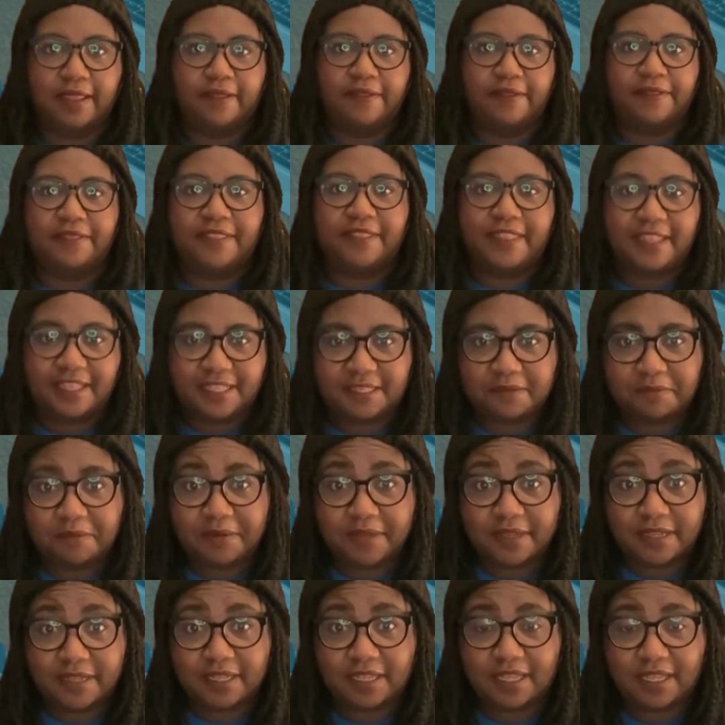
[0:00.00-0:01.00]
This
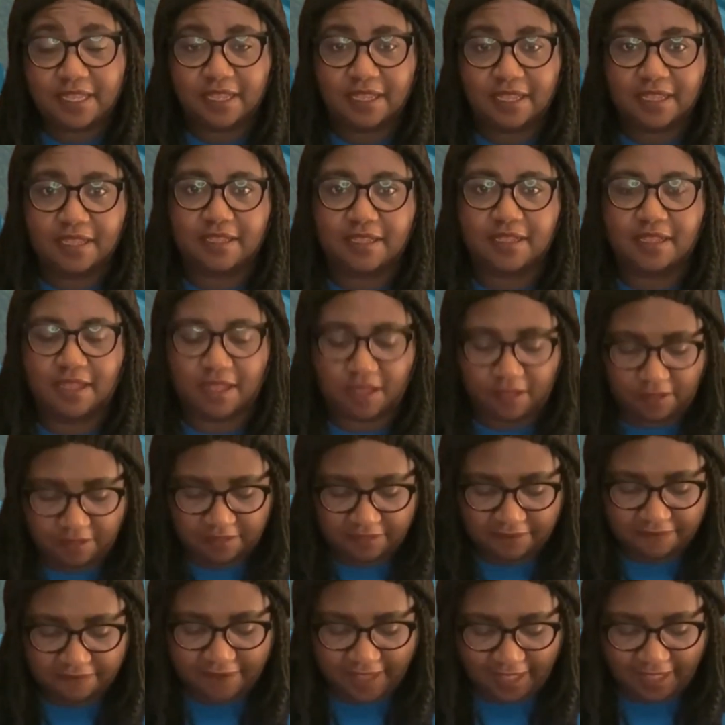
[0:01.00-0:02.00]
book, called
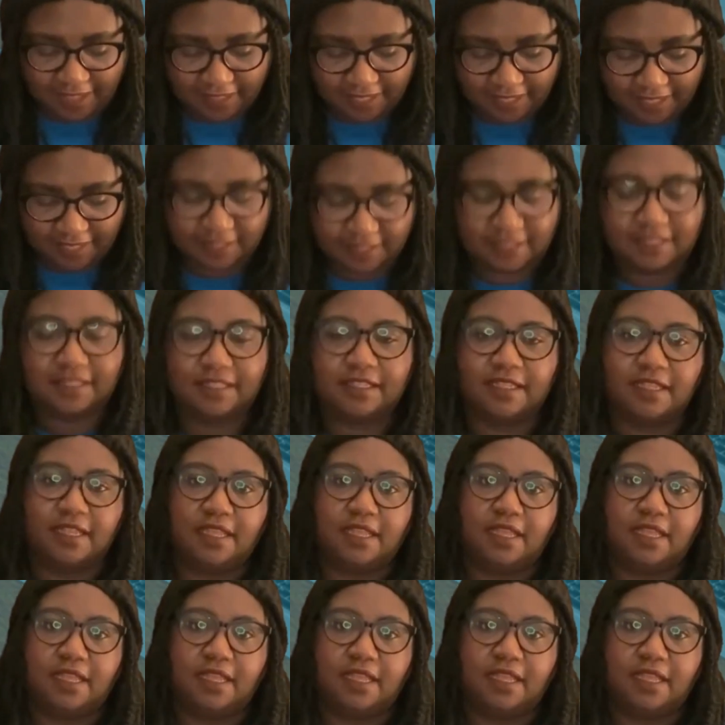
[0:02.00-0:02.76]
The Violence,